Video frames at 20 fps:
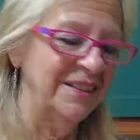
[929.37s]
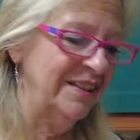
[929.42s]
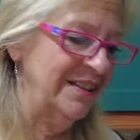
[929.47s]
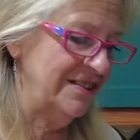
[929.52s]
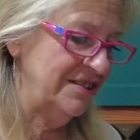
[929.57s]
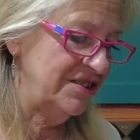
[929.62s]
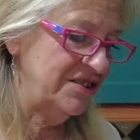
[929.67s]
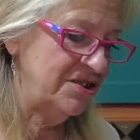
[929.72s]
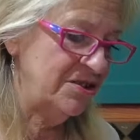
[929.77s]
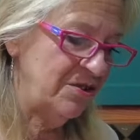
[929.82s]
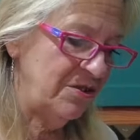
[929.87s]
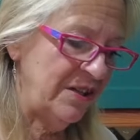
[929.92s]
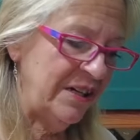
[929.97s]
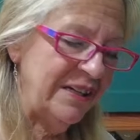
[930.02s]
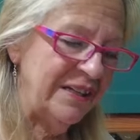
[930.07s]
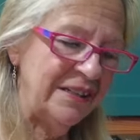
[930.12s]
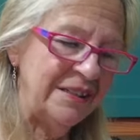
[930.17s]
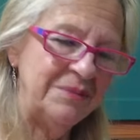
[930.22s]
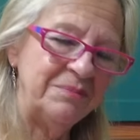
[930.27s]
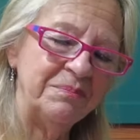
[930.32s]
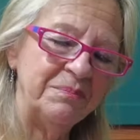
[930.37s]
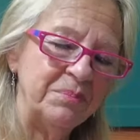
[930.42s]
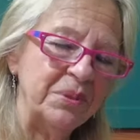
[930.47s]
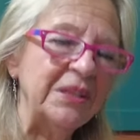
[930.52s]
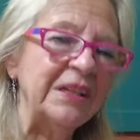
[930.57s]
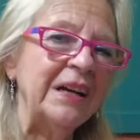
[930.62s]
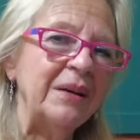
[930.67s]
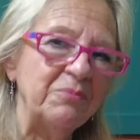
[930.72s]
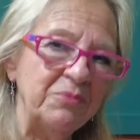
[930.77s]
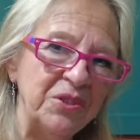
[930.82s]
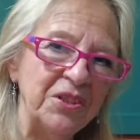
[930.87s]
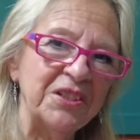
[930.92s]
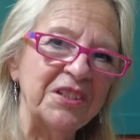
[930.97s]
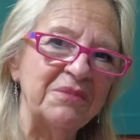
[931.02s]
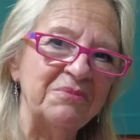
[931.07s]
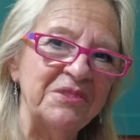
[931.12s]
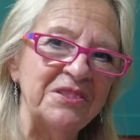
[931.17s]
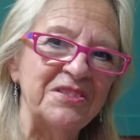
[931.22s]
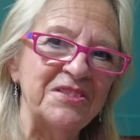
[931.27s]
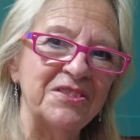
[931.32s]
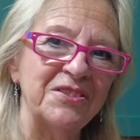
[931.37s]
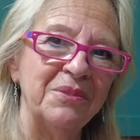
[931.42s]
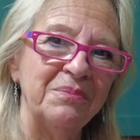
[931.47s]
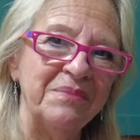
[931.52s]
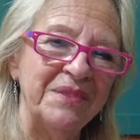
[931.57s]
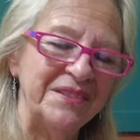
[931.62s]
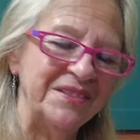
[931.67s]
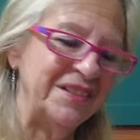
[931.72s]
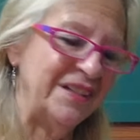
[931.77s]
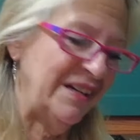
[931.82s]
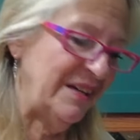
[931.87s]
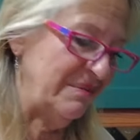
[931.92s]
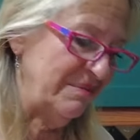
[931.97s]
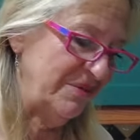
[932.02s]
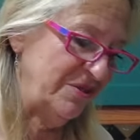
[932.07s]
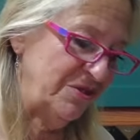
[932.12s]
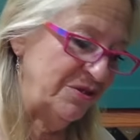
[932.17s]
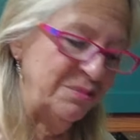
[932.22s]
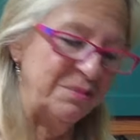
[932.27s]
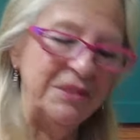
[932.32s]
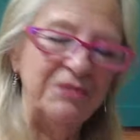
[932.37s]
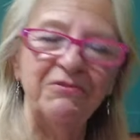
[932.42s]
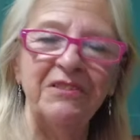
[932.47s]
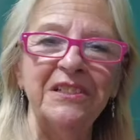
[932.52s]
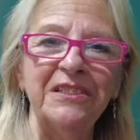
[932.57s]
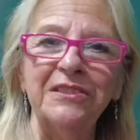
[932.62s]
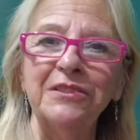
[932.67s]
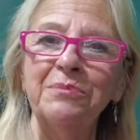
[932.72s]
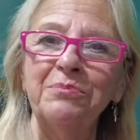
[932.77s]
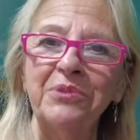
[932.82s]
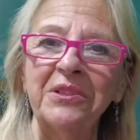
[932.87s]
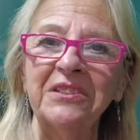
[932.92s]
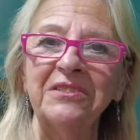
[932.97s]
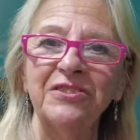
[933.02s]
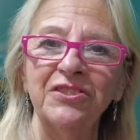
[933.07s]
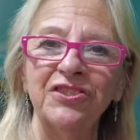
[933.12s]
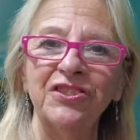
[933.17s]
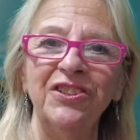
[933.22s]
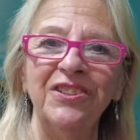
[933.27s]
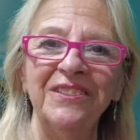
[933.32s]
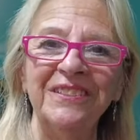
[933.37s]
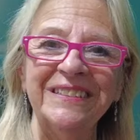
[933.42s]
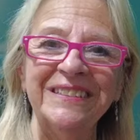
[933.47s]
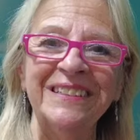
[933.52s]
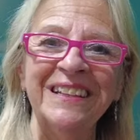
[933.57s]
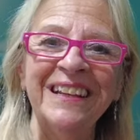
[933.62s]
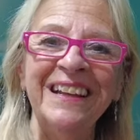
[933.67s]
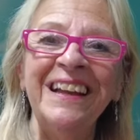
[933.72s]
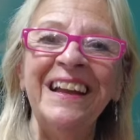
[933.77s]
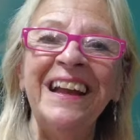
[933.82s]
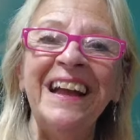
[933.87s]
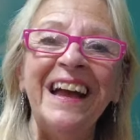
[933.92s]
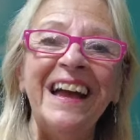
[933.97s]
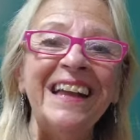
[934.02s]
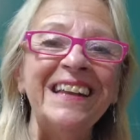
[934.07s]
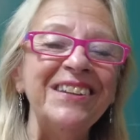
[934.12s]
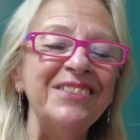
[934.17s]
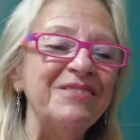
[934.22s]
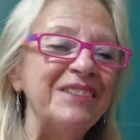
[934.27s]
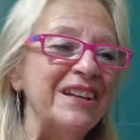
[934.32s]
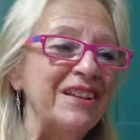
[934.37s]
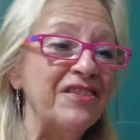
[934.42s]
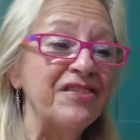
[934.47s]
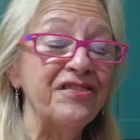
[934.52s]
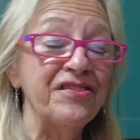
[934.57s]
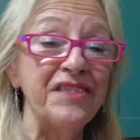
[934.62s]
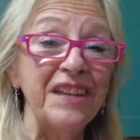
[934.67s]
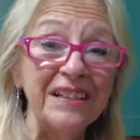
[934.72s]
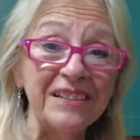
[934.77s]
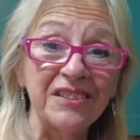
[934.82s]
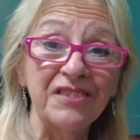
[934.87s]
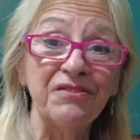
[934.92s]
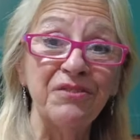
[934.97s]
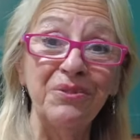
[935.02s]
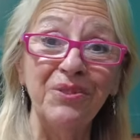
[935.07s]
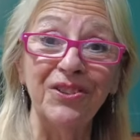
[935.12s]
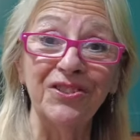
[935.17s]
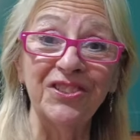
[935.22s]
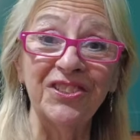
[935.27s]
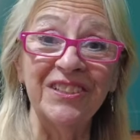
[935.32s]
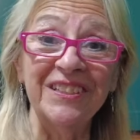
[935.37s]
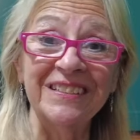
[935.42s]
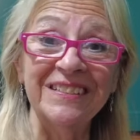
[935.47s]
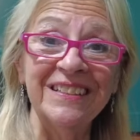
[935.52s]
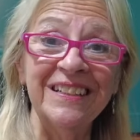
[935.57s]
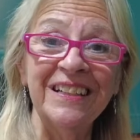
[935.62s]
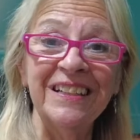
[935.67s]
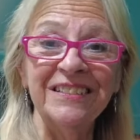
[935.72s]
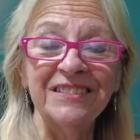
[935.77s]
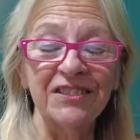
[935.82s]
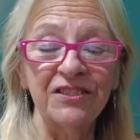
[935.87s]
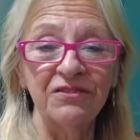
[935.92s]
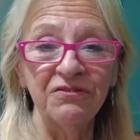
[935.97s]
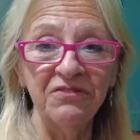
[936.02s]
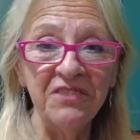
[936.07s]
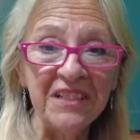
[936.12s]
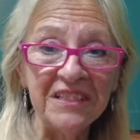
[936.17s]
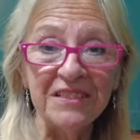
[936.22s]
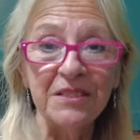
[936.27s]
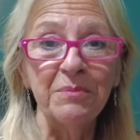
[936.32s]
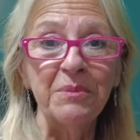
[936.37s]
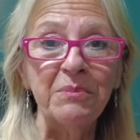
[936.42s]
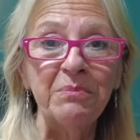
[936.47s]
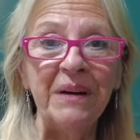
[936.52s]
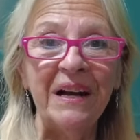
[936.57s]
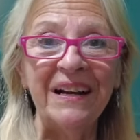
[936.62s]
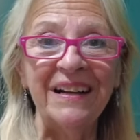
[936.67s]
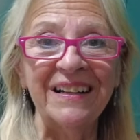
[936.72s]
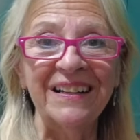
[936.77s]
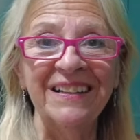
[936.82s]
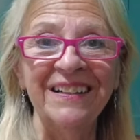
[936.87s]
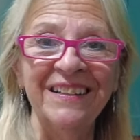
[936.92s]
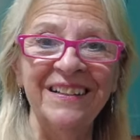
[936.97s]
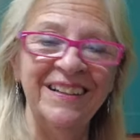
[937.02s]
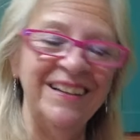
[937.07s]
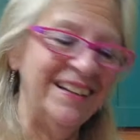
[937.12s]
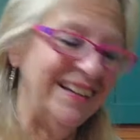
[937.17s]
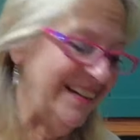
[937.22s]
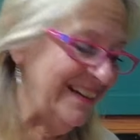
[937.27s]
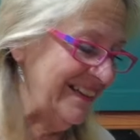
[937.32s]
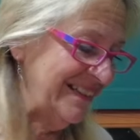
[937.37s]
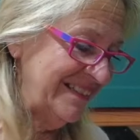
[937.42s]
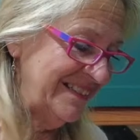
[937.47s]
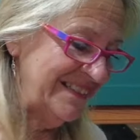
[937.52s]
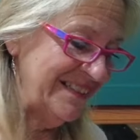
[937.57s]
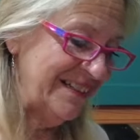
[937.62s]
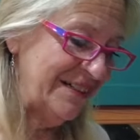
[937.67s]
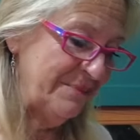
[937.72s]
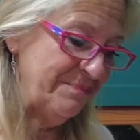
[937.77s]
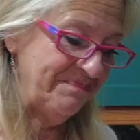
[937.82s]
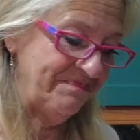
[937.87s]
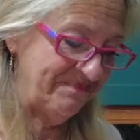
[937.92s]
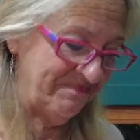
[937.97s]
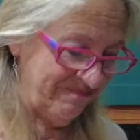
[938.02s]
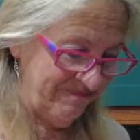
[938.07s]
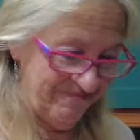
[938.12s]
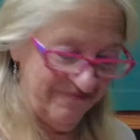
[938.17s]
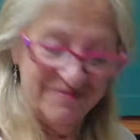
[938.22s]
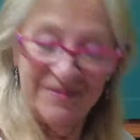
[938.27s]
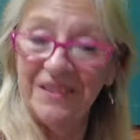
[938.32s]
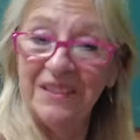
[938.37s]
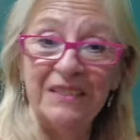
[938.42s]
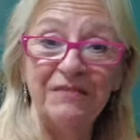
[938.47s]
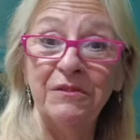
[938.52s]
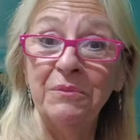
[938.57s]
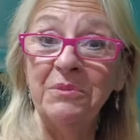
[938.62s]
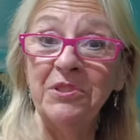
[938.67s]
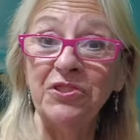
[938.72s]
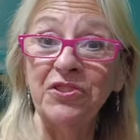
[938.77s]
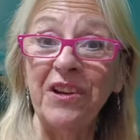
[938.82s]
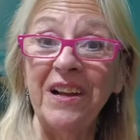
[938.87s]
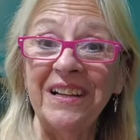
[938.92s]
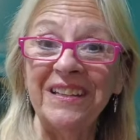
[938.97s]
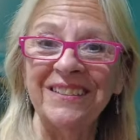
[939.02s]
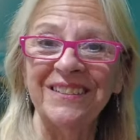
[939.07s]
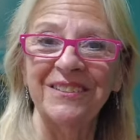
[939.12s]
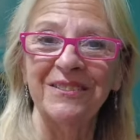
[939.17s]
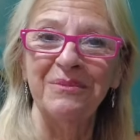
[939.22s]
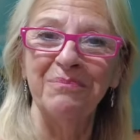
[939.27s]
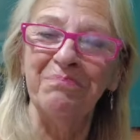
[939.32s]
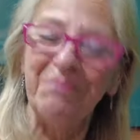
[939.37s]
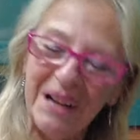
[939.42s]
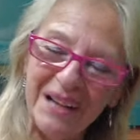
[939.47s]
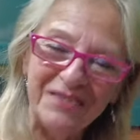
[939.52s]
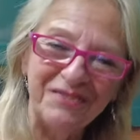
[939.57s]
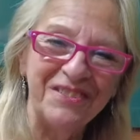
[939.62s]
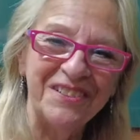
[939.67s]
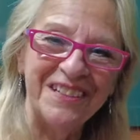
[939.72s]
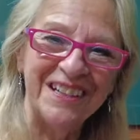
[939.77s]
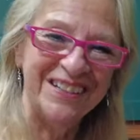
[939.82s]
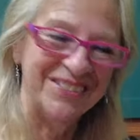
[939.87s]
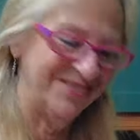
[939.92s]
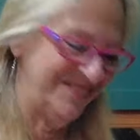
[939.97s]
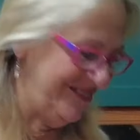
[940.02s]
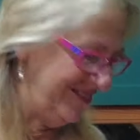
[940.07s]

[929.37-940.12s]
So but I'm working with some that I'm going to be ready to bring you shortly. Anyway, thanks for watching. It's great to be back, and give them a try. Bye for now.